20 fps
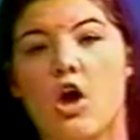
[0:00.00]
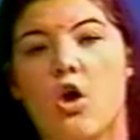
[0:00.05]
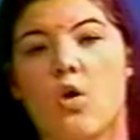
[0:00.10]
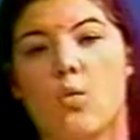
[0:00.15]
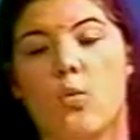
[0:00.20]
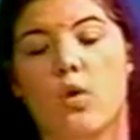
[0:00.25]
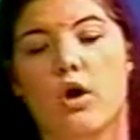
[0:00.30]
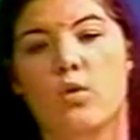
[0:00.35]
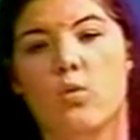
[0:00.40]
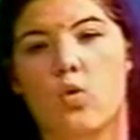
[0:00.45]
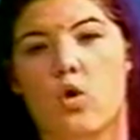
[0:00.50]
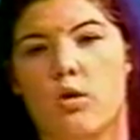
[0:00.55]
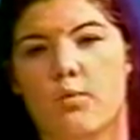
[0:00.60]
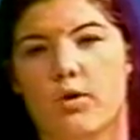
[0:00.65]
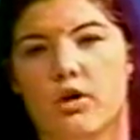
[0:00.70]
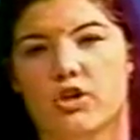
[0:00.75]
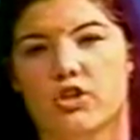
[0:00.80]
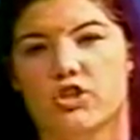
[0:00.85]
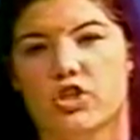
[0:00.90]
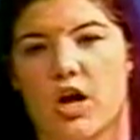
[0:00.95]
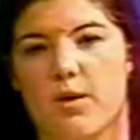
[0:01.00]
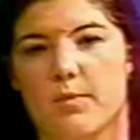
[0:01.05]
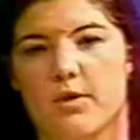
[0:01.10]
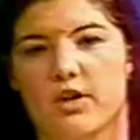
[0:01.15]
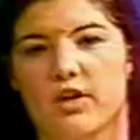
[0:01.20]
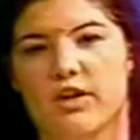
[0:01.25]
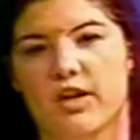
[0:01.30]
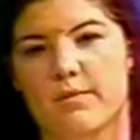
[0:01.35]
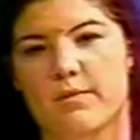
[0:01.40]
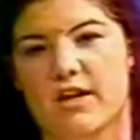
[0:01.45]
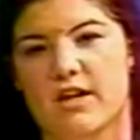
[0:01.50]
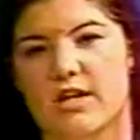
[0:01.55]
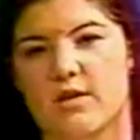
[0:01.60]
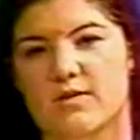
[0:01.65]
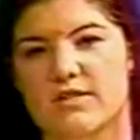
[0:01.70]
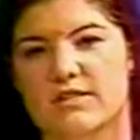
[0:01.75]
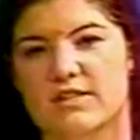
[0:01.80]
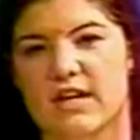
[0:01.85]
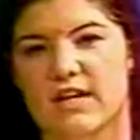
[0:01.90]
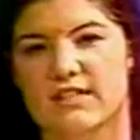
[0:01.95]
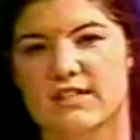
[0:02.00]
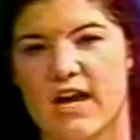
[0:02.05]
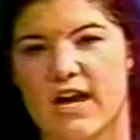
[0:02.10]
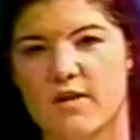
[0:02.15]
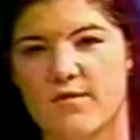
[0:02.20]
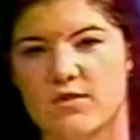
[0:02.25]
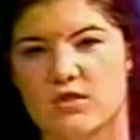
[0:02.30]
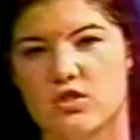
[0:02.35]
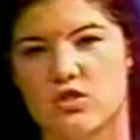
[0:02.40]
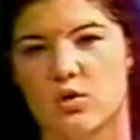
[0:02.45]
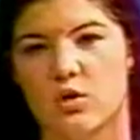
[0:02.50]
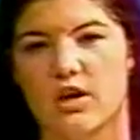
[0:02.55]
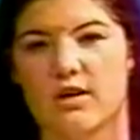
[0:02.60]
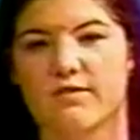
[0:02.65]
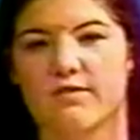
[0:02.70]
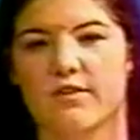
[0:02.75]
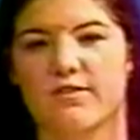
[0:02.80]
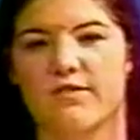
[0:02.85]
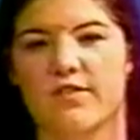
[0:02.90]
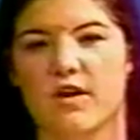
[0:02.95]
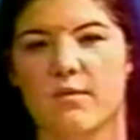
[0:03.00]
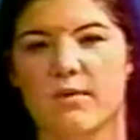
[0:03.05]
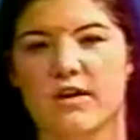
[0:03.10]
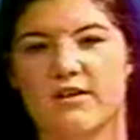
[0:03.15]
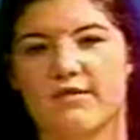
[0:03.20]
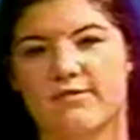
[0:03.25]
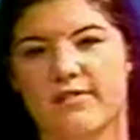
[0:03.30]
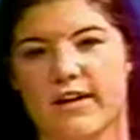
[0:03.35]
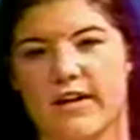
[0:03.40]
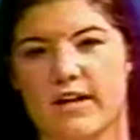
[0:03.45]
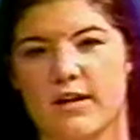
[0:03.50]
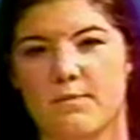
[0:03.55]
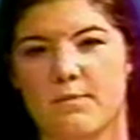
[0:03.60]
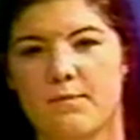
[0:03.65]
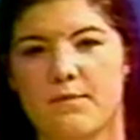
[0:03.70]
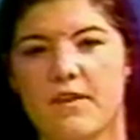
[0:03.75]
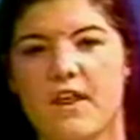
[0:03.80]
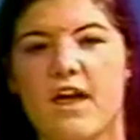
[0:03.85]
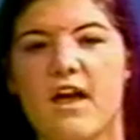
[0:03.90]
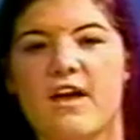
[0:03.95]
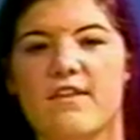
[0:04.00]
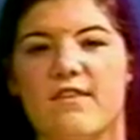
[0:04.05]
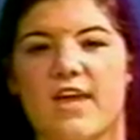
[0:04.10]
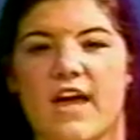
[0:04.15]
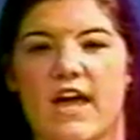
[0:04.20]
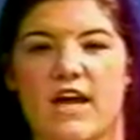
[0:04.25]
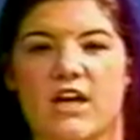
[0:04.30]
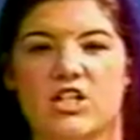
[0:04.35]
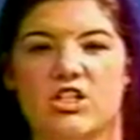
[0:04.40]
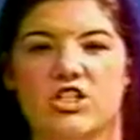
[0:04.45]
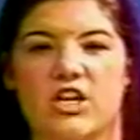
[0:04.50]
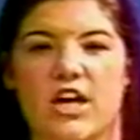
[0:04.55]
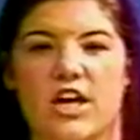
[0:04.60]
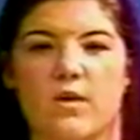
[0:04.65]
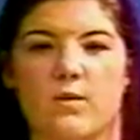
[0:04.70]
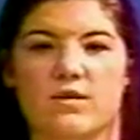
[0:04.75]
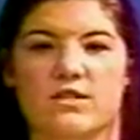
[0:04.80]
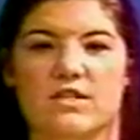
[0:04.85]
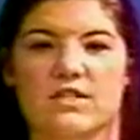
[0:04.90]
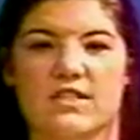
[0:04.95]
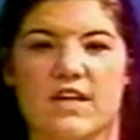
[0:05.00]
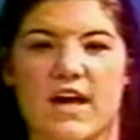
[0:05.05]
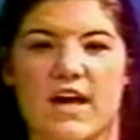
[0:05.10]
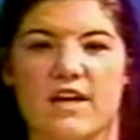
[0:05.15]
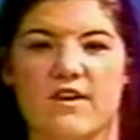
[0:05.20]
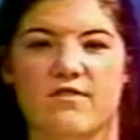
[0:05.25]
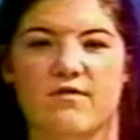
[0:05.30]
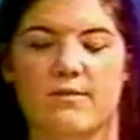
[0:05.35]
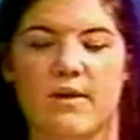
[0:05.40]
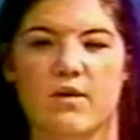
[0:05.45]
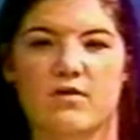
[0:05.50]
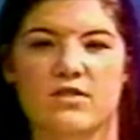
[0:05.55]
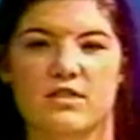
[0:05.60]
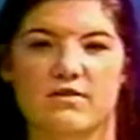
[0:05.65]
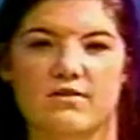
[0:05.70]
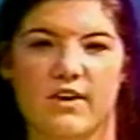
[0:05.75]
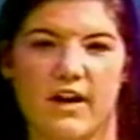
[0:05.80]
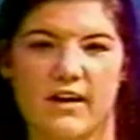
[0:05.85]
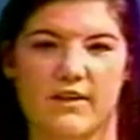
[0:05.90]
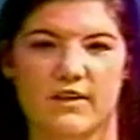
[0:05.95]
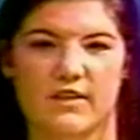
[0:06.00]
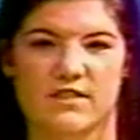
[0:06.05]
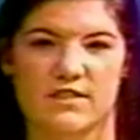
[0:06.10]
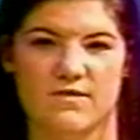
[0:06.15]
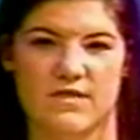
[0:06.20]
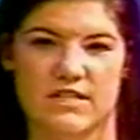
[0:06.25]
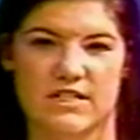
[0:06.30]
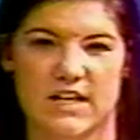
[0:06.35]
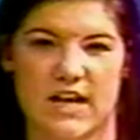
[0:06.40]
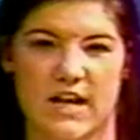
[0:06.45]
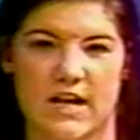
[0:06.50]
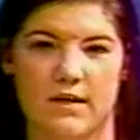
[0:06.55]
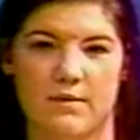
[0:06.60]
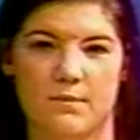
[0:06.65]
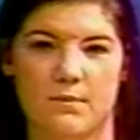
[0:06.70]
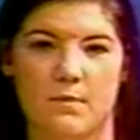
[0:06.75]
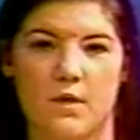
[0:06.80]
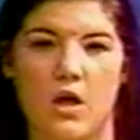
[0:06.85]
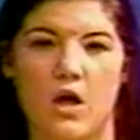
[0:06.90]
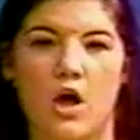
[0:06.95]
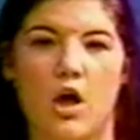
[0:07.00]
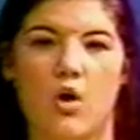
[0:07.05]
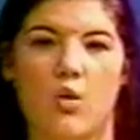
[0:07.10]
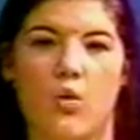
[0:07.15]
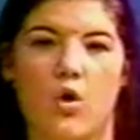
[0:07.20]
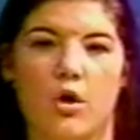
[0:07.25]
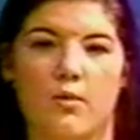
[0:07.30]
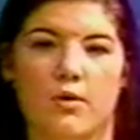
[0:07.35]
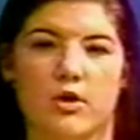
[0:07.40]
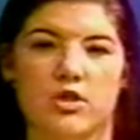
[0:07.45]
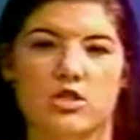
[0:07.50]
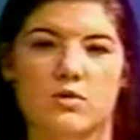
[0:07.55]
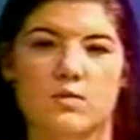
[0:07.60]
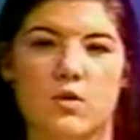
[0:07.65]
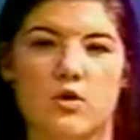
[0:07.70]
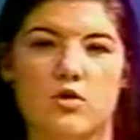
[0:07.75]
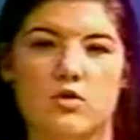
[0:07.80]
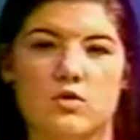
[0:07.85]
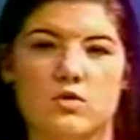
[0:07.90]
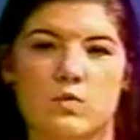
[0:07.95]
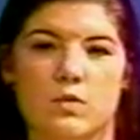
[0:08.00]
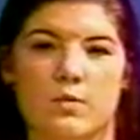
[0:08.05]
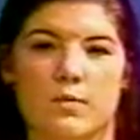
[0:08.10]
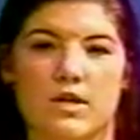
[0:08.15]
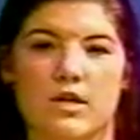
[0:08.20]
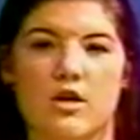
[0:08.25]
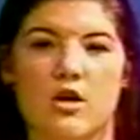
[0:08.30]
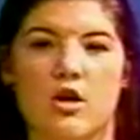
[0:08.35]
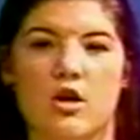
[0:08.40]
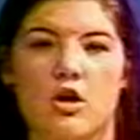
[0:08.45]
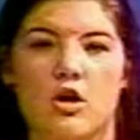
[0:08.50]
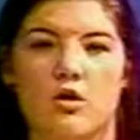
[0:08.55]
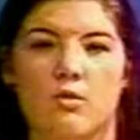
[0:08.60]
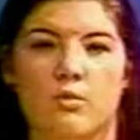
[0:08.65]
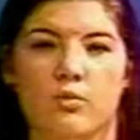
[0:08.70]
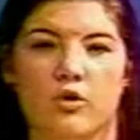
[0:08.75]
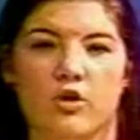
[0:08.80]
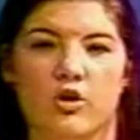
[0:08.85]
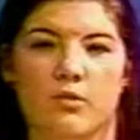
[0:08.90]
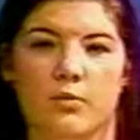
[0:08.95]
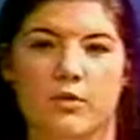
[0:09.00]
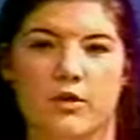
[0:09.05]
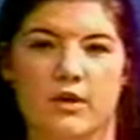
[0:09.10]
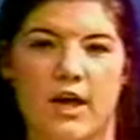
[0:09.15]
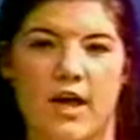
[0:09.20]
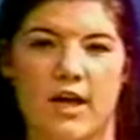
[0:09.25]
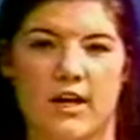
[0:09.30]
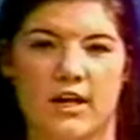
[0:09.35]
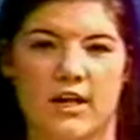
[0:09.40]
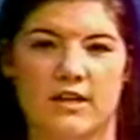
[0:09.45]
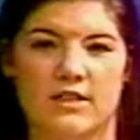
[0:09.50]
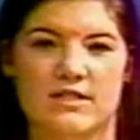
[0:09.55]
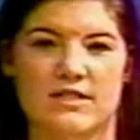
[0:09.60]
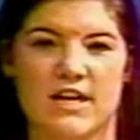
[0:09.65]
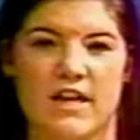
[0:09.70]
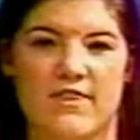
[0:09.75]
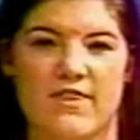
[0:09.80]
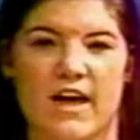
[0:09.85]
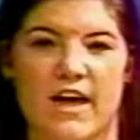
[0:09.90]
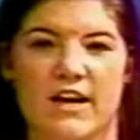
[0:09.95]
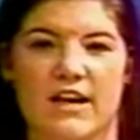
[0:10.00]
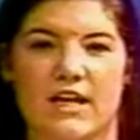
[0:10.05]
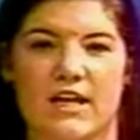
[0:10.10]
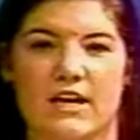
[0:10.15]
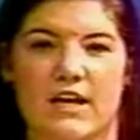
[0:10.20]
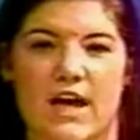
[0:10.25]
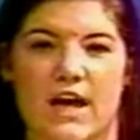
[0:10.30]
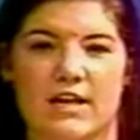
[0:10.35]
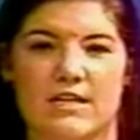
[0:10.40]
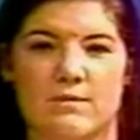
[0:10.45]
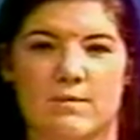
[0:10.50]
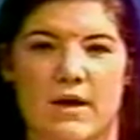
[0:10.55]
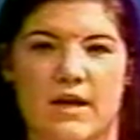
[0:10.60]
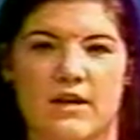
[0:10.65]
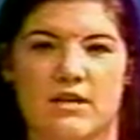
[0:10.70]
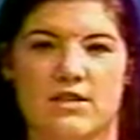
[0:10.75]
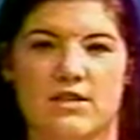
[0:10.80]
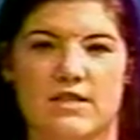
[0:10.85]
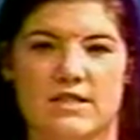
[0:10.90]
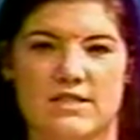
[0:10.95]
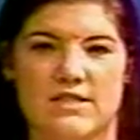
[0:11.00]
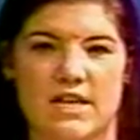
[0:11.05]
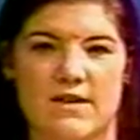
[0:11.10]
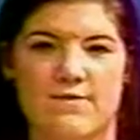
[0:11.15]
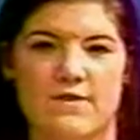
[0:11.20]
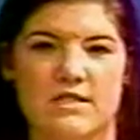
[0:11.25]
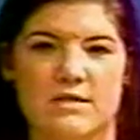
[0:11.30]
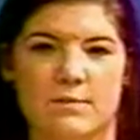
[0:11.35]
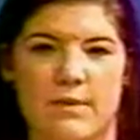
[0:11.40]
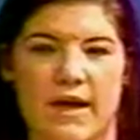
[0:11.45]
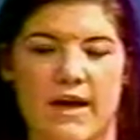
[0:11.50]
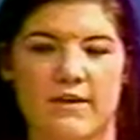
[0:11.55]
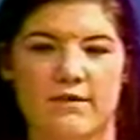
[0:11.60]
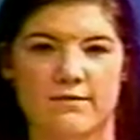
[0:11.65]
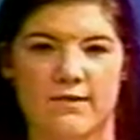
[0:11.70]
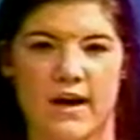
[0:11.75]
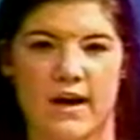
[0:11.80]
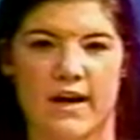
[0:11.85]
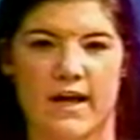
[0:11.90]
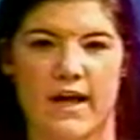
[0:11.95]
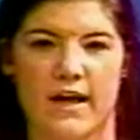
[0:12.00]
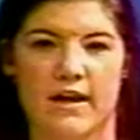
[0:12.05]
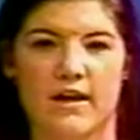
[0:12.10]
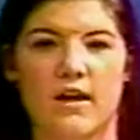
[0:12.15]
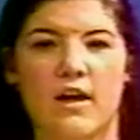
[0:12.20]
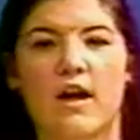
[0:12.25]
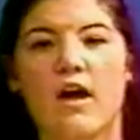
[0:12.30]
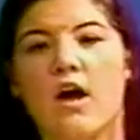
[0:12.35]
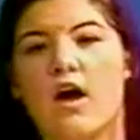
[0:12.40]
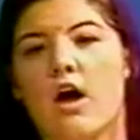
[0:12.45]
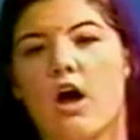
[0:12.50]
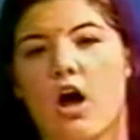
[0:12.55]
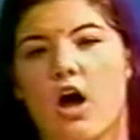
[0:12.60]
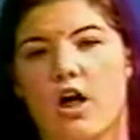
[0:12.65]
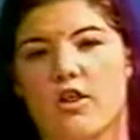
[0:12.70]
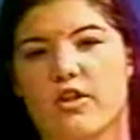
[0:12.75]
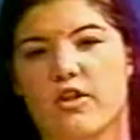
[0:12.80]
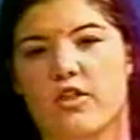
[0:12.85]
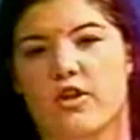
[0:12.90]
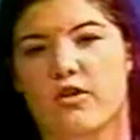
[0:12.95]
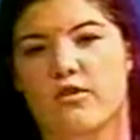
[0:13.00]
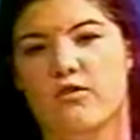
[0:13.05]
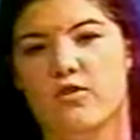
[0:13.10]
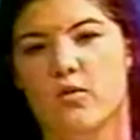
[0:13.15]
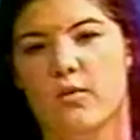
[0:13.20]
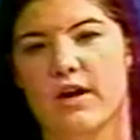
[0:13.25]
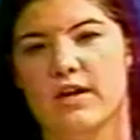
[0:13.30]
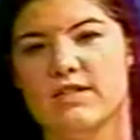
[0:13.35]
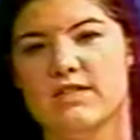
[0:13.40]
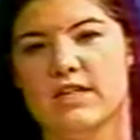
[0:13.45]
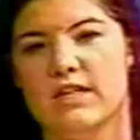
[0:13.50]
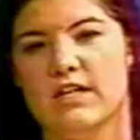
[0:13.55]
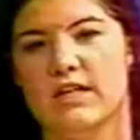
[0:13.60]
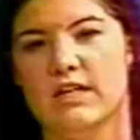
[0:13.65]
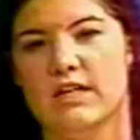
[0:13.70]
One Walmart shopper claimed that he was kicked out of a store for filming a fight. The hashtag was a sign of mounting violence of the day. Walmart spokeswoman Brooke Buchanan said that it has been the safest Black Friday, other than a few isolated